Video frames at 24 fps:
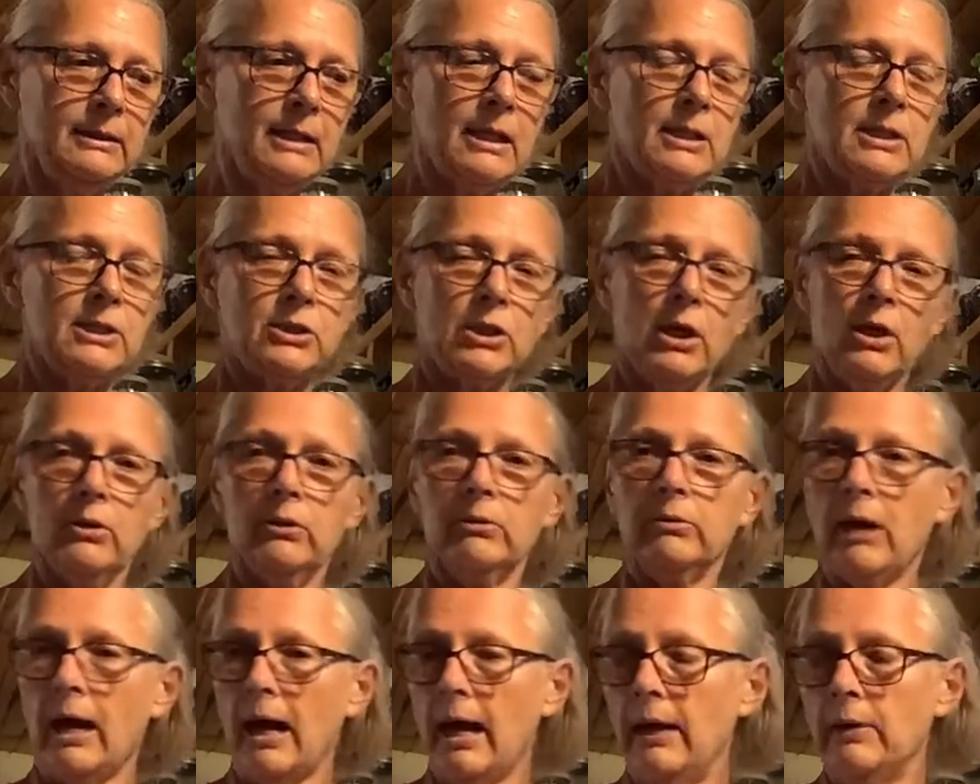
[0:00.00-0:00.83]

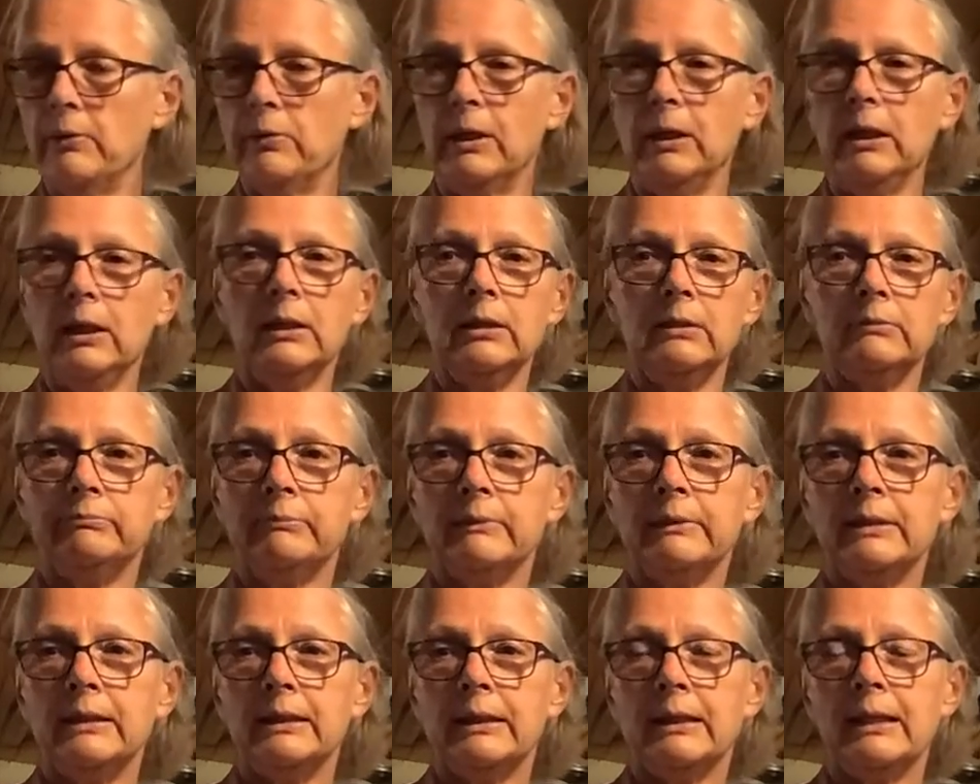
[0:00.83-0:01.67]
So I will
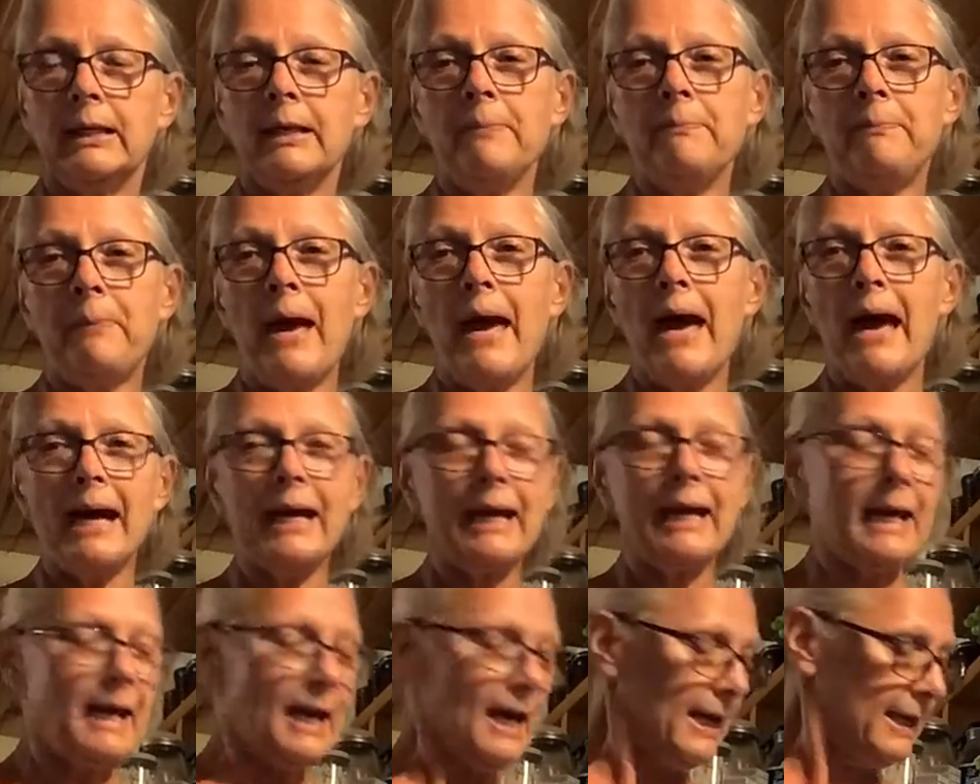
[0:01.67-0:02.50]
get
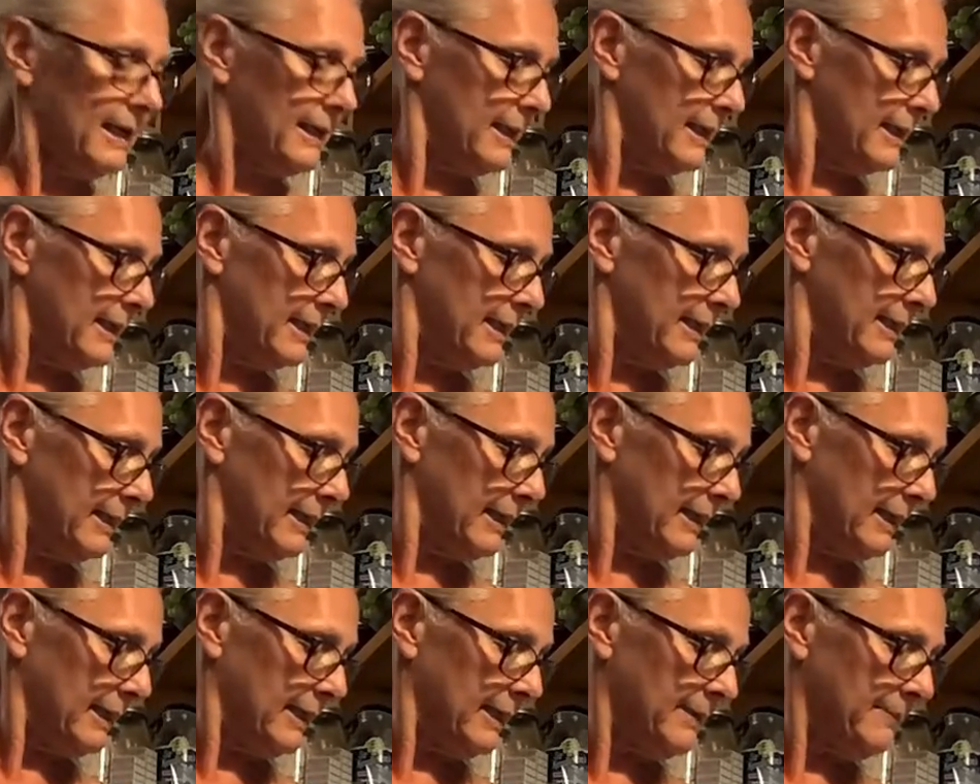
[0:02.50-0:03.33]
back at you
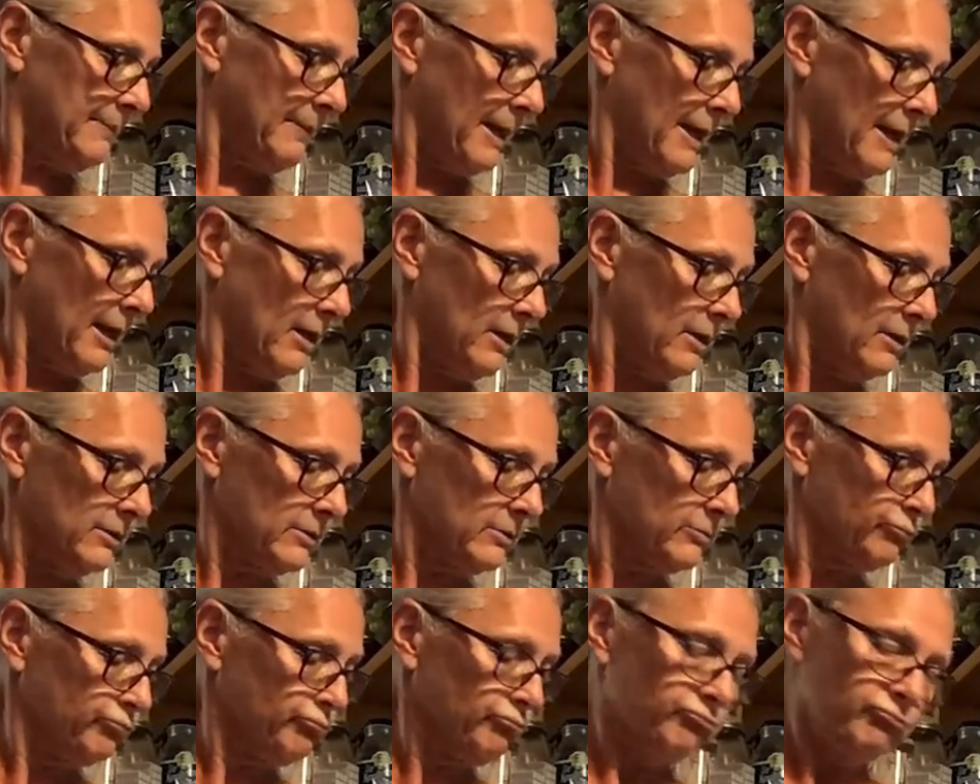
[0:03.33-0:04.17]
in about
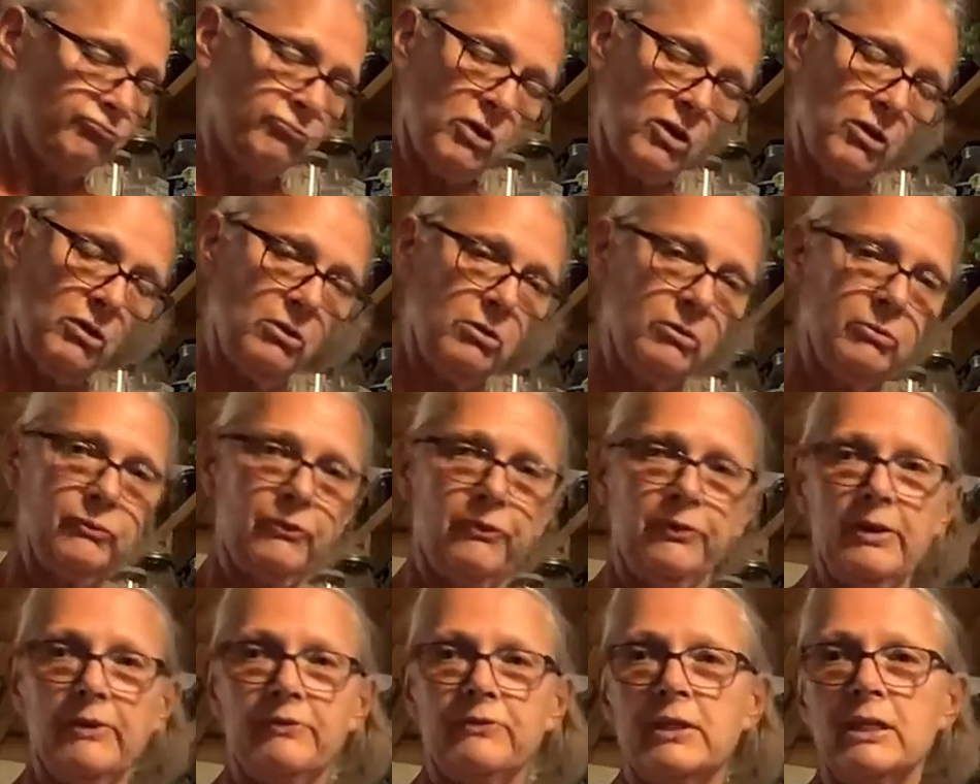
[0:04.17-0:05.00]

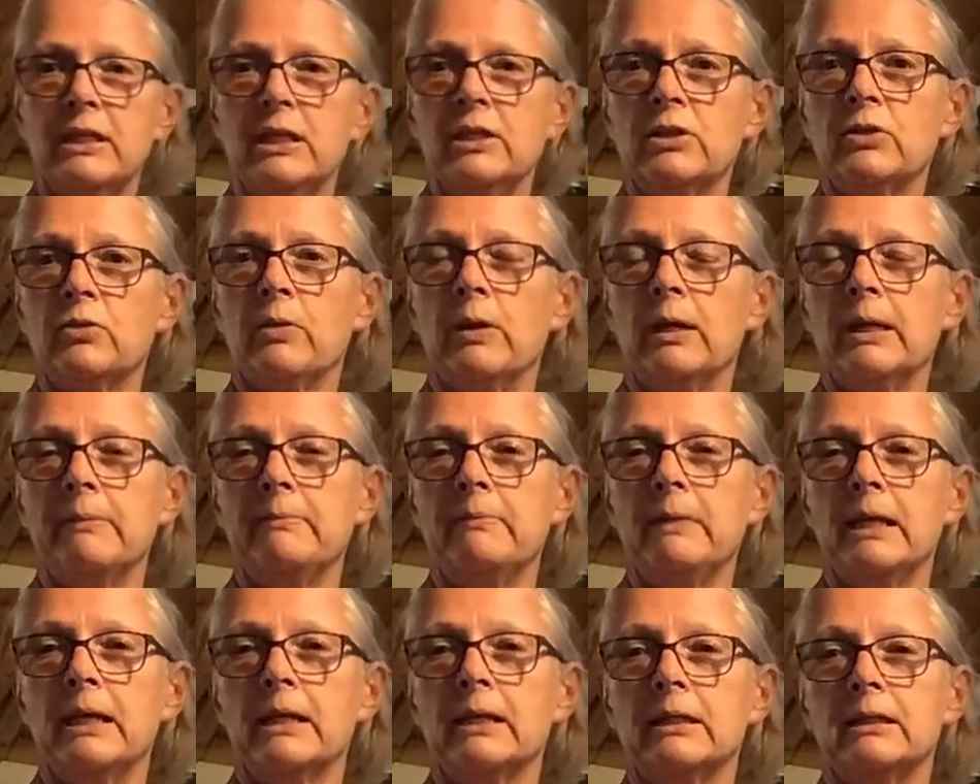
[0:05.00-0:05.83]
15-20
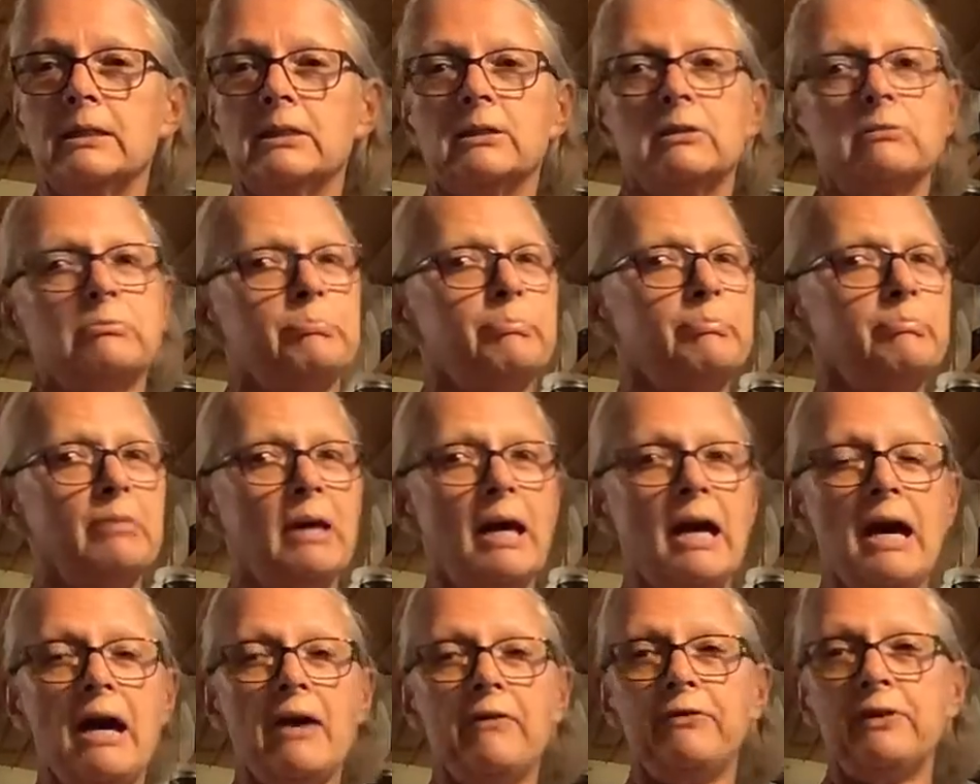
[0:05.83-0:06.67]
minutes,
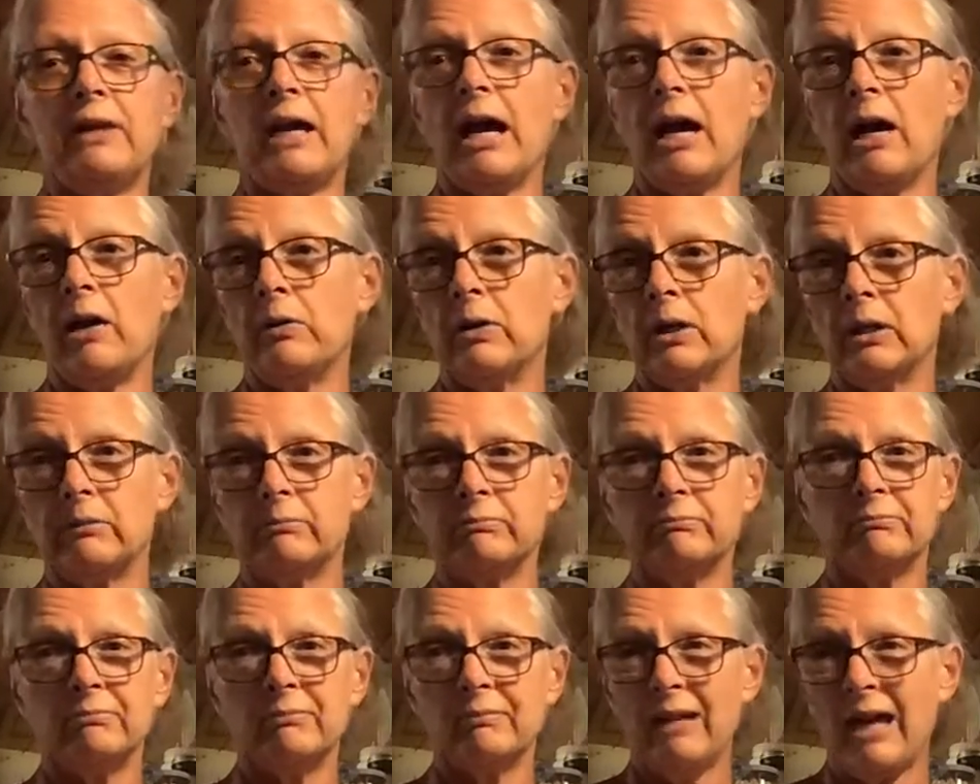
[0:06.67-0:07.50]
half an hour,
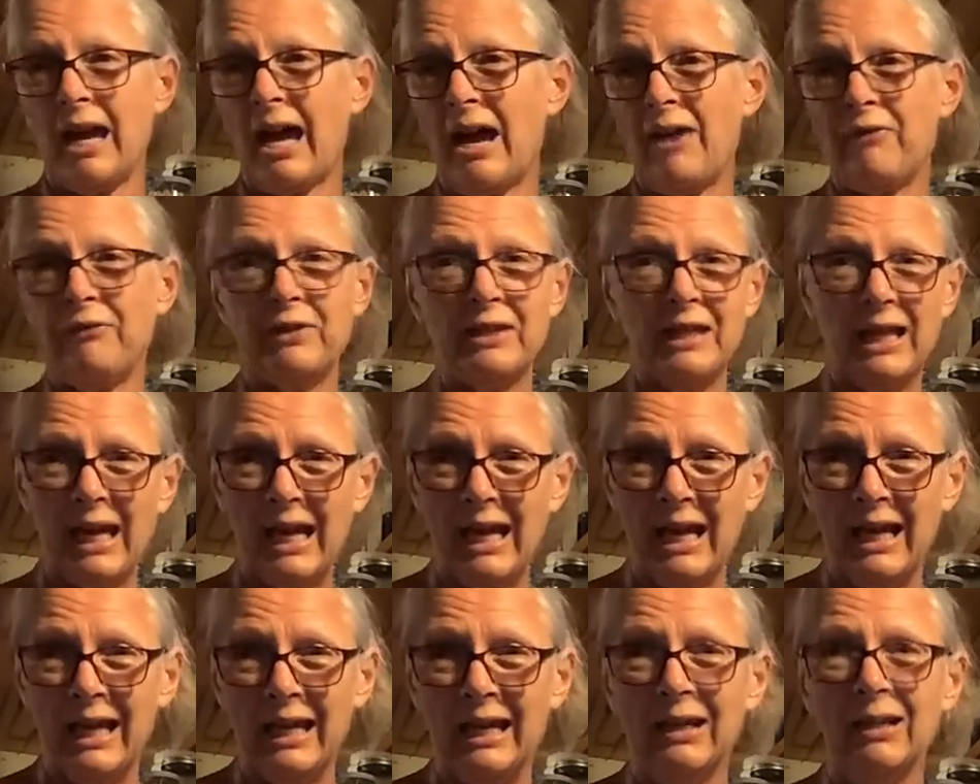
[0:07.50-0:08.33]
half a
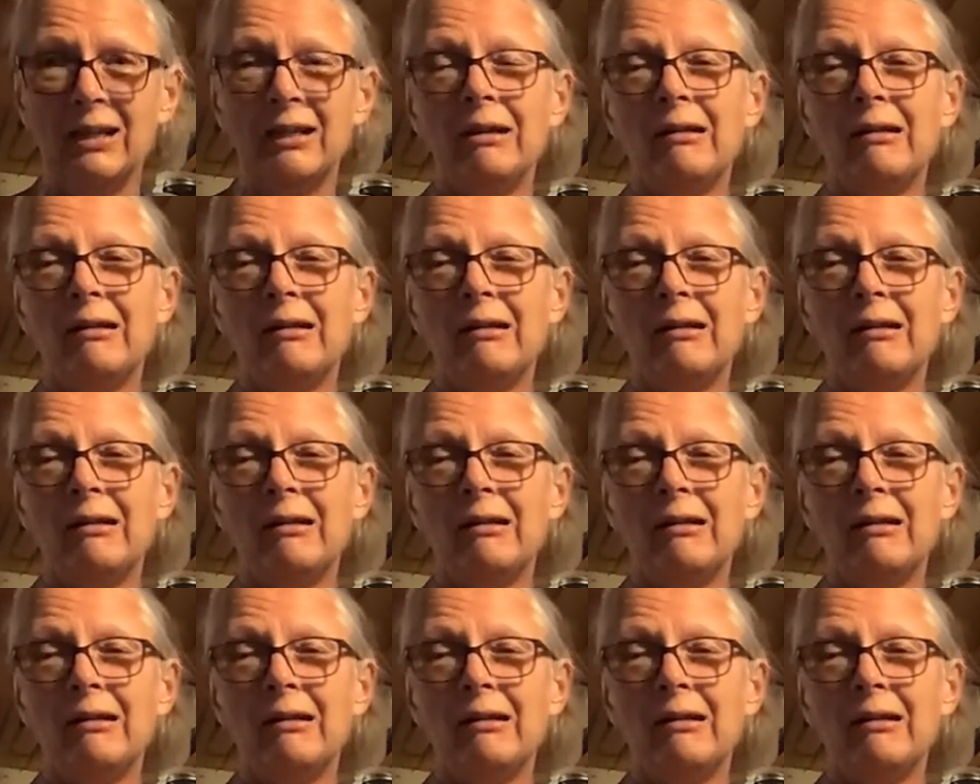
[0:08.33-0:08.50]
day.